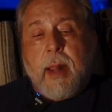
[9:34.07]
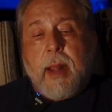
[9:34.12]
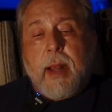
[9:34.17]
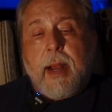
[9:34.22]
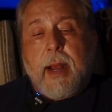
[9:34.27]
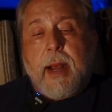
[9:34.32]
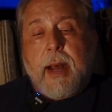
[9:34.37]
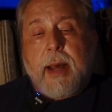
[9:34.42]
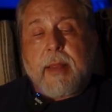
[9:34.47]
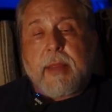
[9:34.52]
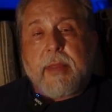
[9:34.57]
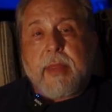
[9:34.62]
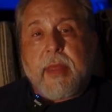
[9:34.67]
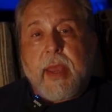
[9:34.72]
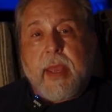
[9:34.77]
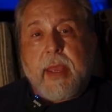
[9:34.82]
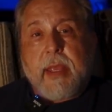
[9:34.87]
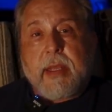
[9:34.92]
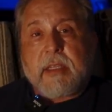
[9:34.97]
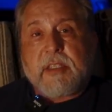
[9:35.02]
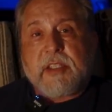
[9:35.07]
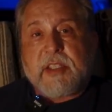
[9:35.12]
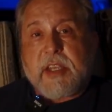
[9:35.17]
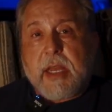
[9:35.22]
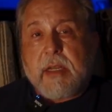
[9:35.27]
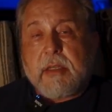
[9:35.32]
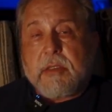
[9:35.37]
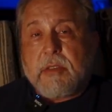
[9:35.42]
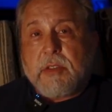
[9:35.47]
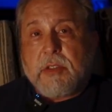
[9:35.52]
Uh, they
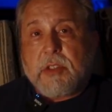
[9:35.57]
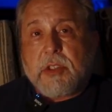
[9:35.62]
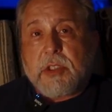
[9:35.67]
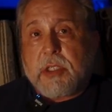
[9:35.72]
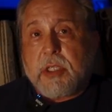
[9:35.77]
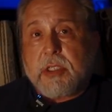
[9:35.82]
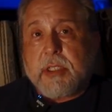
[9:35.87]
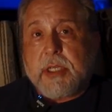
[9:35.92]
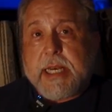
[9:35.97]
sentenced